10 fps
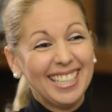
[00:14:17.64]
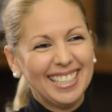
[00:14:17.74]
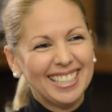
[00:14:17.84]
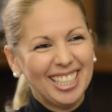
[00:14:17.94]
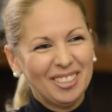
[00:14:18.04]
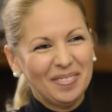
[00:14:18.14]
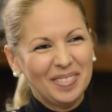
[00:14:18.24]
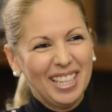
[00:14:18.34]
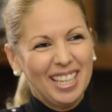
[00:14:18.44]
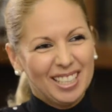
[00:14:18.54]
Hashem.
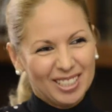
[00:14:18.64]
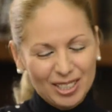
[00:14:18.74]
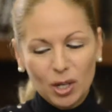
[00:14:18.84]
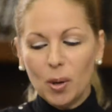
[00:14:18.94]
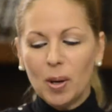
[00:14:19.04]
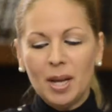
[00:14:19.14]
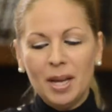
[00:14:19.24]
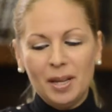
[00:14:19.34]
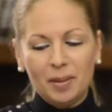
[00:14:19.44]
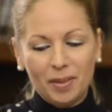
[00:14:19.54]
So,
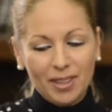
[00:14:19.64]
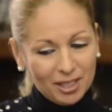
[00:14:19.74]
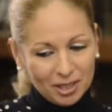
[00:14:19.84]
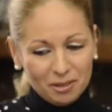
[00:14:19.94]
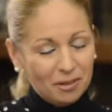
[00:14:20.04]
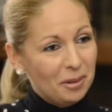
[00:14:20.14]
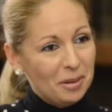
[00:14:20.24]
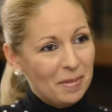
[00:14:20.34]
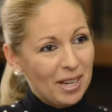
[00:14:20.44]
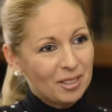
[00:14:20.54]
thank you very
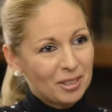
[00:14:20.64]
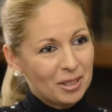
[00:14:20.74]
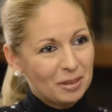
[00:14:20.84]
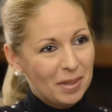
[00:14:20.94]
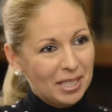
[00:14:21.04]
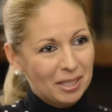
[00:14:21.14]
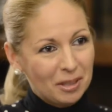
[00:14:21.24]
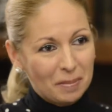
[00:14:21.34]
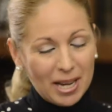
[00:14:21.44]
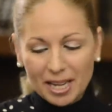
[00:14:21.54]
much, my dear
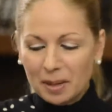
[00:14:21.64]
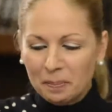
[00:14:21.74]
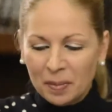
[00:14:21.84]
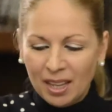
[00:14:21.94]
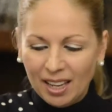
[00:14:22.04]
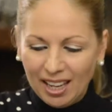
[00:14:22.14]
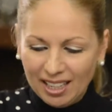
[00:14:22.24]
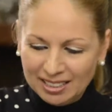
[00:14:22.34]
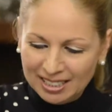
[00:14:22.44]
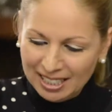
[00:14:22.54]
Rabbi.
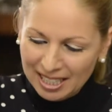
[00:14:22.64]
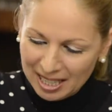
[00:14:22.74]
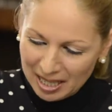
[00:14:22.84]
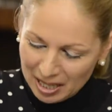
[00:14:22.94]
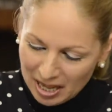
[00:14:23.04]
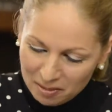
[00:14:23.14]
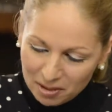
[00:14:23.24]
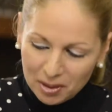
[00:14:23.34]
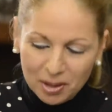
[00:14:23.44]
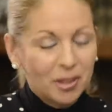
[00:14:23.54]
And I'm
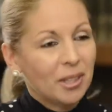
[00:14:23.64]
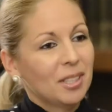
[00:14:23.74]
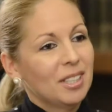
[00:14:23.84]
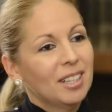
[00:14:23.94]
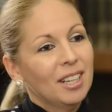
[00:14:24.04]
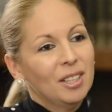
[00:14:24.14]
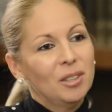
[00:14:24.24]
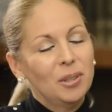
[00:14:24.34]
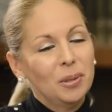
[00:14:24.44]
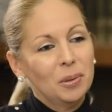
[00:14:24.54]
very honored
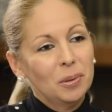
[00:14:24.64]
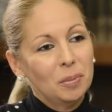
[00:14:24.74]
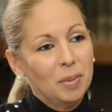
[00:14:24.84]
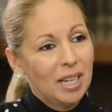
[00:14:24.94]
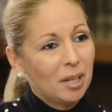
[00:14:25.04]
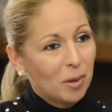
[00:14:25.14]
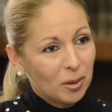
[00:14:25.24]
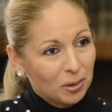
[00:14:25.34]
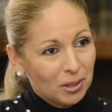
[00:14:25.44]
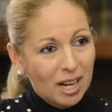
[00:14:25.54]
to be able
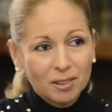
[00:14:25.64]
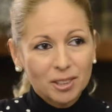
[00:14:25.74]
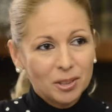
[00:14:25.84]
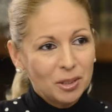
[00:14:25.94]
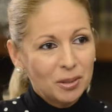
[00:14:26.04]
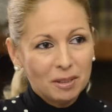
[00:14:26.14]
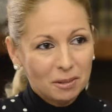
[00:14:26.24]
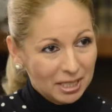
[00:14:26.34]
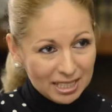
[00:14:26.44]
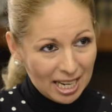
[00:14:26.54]
to count on you every
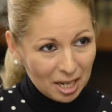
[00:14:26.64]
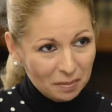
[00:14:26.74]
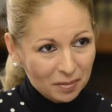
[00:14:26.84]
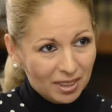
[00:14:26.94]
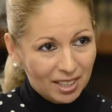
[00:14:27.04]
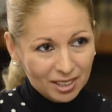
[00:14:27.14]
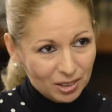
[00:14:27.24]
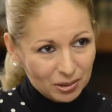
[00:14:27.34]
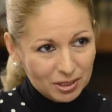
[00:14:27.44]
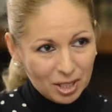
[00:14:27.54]
time. Thank
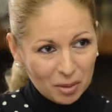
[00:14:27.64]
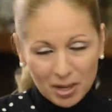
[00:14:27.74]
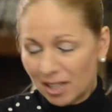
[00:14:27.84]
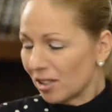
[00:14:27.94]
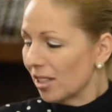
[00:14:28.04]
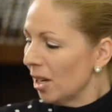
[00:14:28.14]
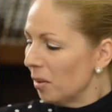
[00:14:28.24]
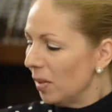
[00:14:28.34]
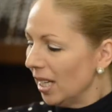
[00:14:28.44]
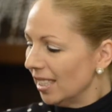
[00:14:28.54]
you so much.
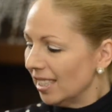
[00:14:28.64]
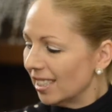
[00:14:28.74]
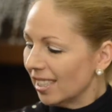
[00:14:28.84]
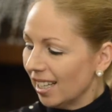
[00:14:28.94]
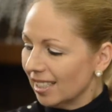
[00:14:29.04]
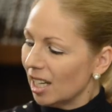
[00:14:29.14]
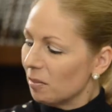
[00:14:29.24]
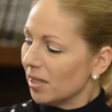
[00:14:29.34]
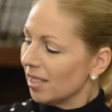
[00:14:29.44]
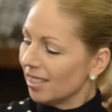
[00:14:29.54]
Please accept